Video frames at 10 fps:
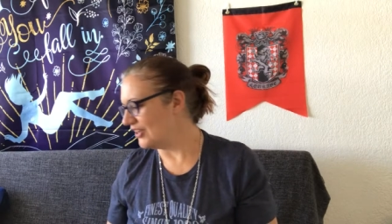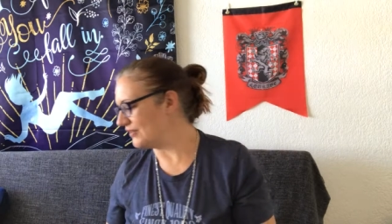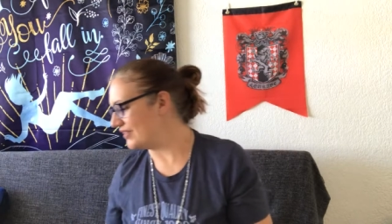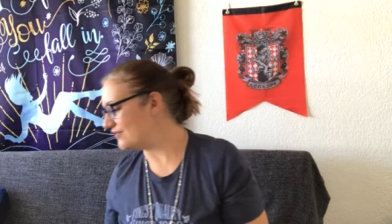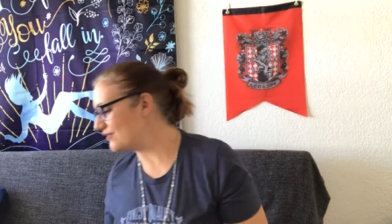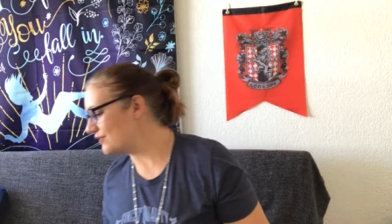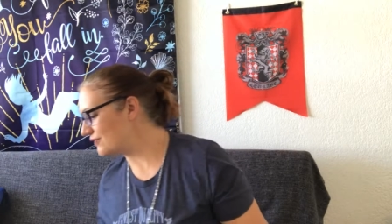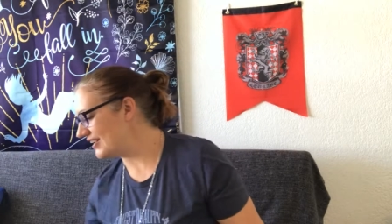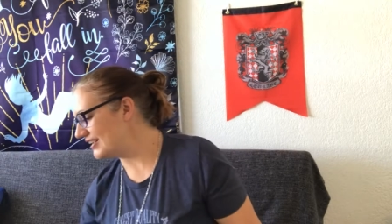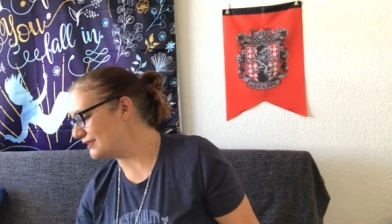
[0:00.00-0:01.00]
Okay, so
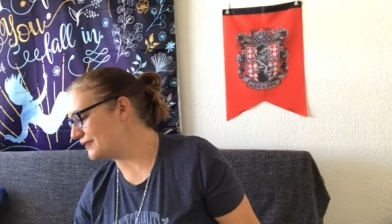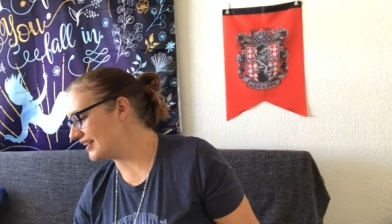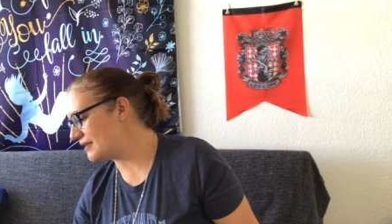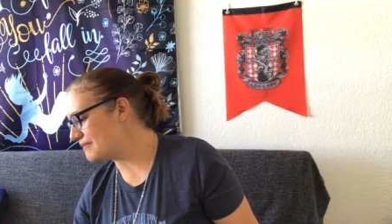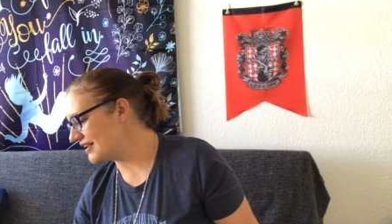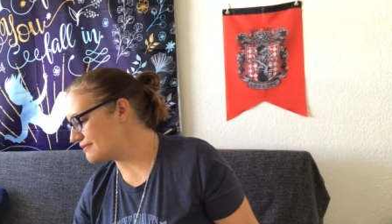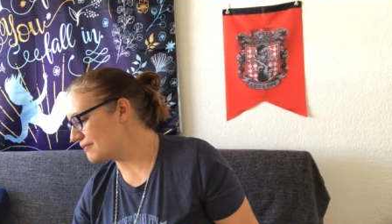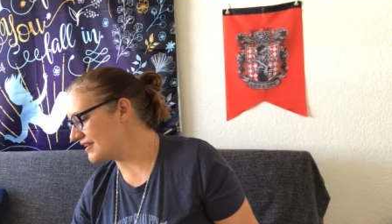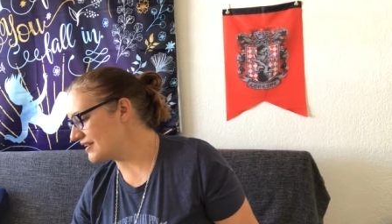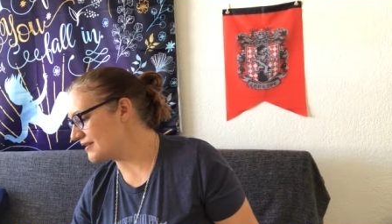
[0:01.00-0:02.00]
right now we got a bath
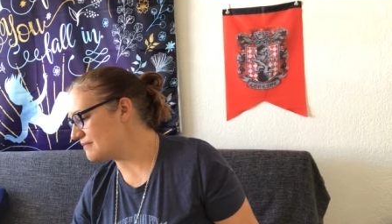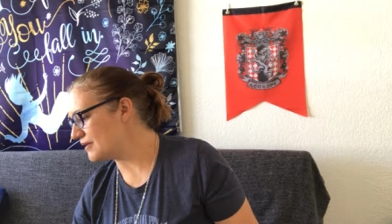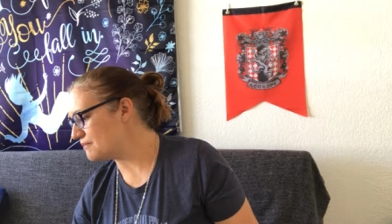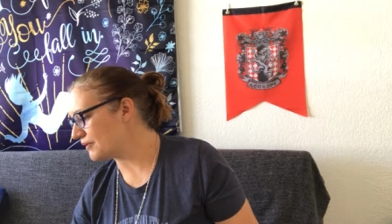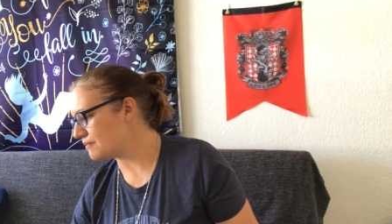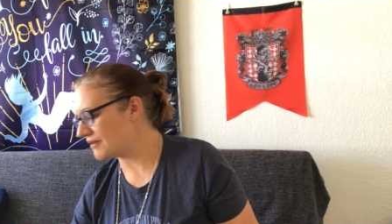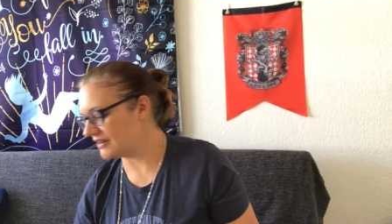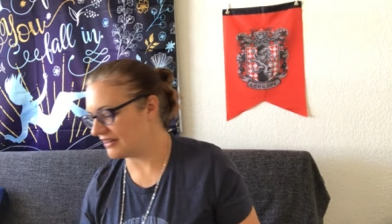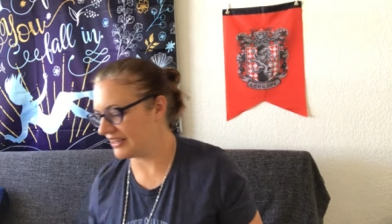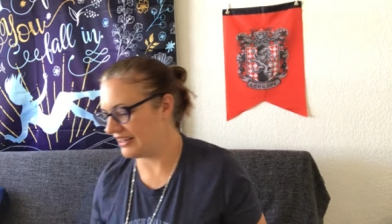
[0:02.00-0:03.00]
bomb, a
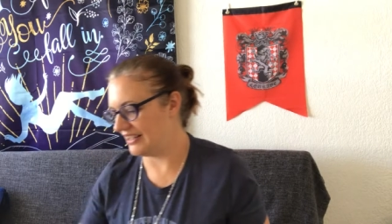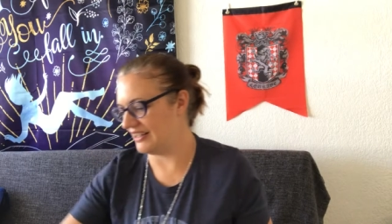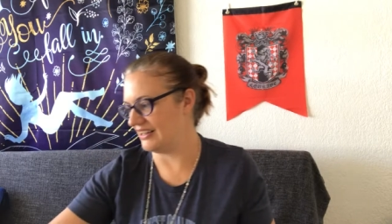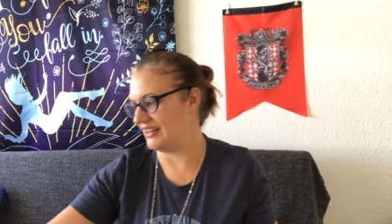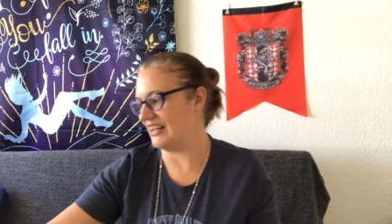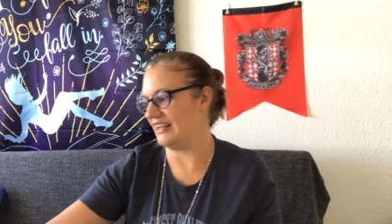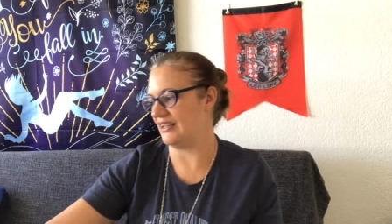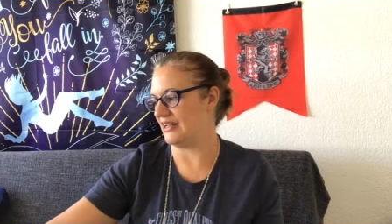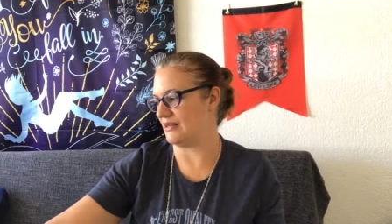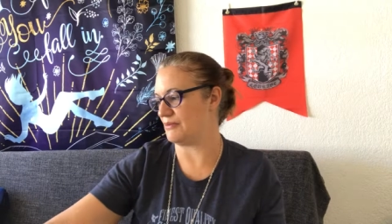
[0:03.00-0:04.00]
bookmark, and
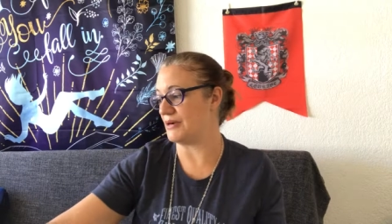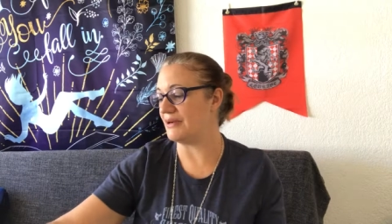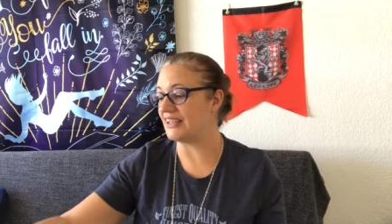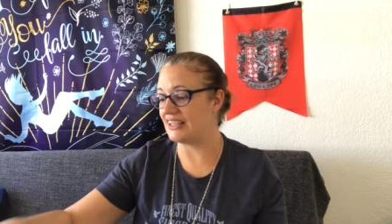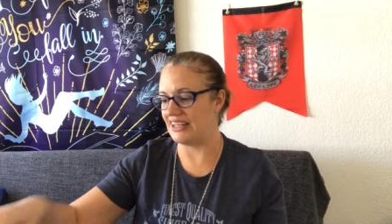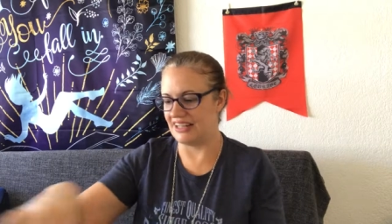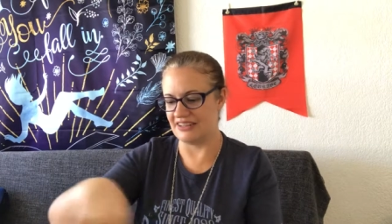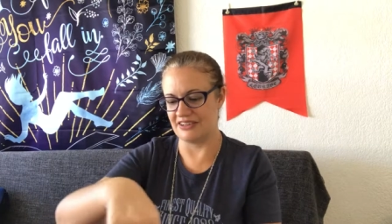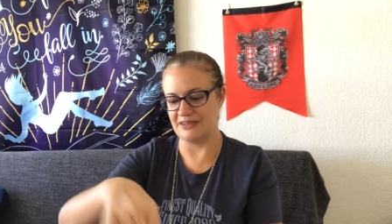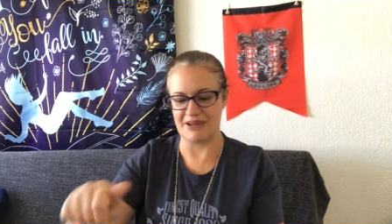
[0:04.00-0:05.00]
a pretty big
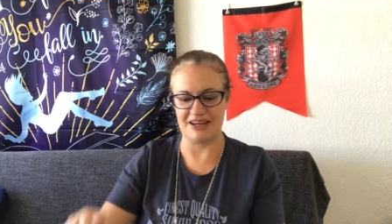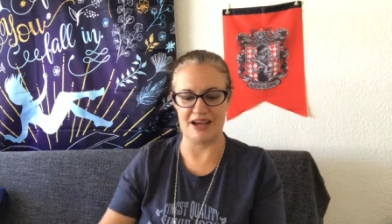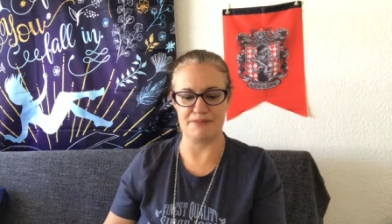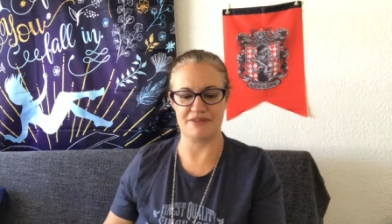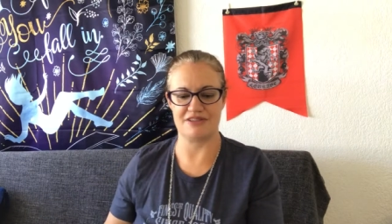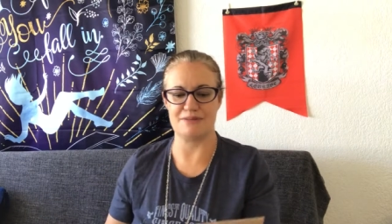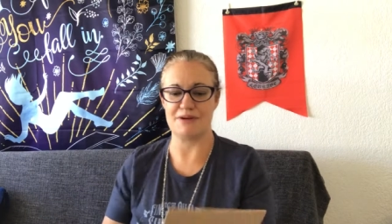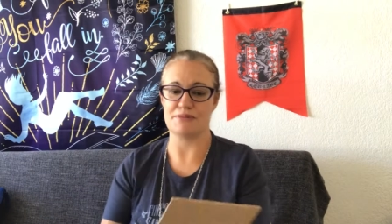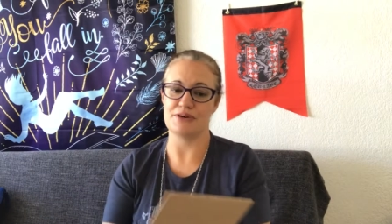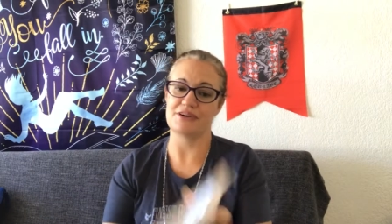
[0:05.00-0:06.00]
candle. Mine happens to
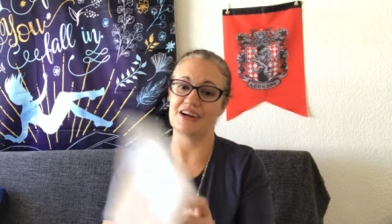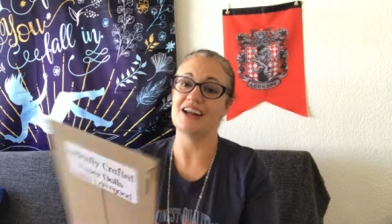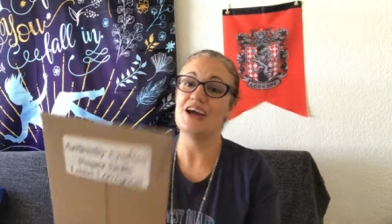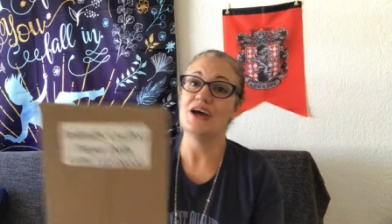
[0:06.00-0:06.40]
be broken.